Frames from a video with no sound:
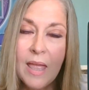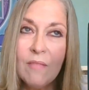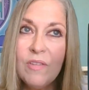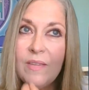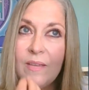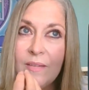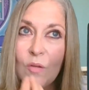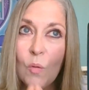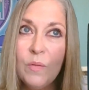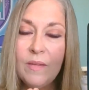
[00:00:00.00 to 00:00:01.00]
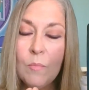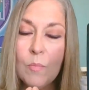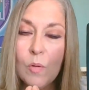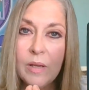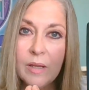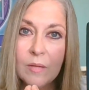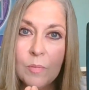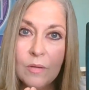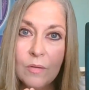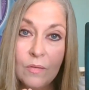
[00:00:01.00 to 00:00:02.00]
And this is so symbolic
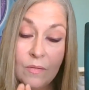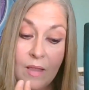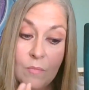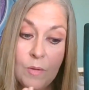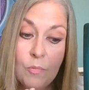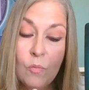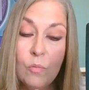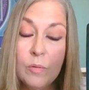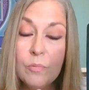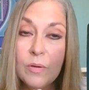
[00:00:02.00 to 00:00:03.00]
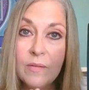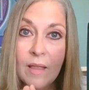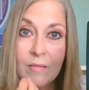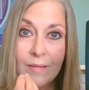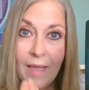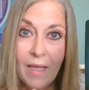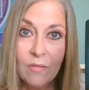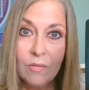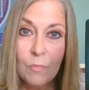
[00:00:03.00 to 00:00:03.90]
because dead people represent death,